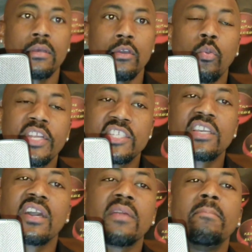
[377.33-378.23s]
What is it
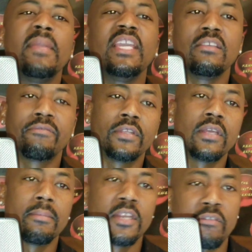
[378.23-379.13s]
going to mean for
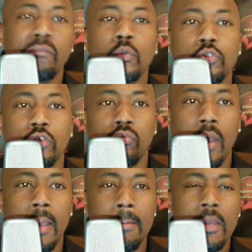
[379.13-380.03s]
them in the future,
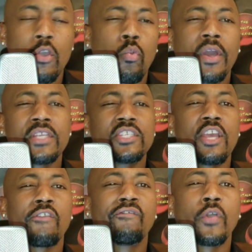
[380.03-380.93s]
right? What is
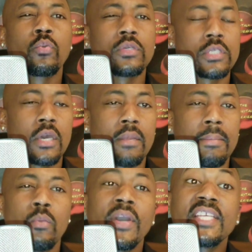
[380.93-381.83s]
their focus going to be?
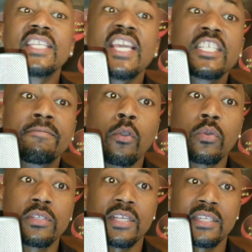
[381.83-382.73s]
What is his
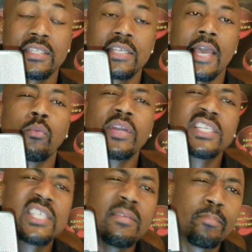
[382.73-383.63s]
focus at this time? What is
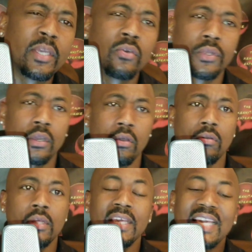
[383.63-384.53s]
he building on?
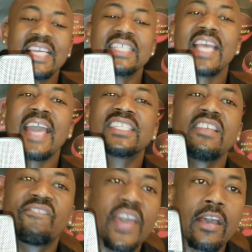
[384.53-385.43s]
Has he
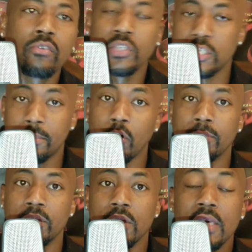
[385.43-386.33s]
found his
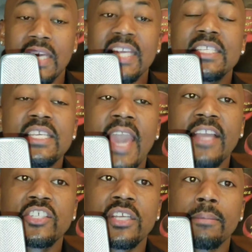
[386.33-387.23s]
purpose? Is he
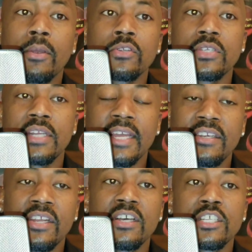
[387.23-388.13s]
actually a person that
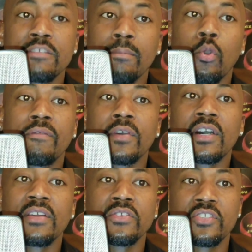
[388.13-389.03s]
does more for
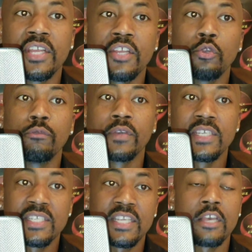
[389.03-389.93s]
others than he do for
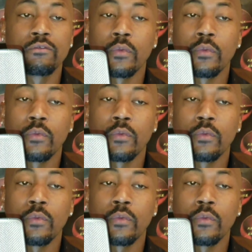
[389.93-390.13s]
himself?